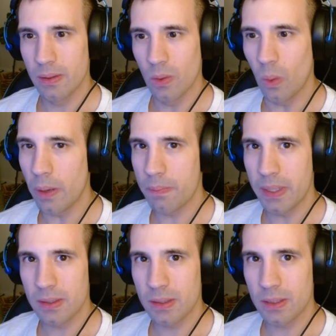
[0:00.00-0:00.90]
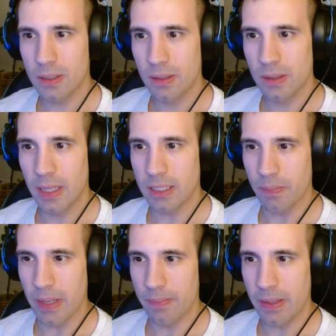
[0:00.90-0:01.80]
weapons. That's a
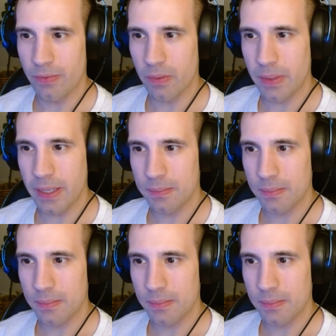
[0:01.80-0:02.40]
pet peeve for me.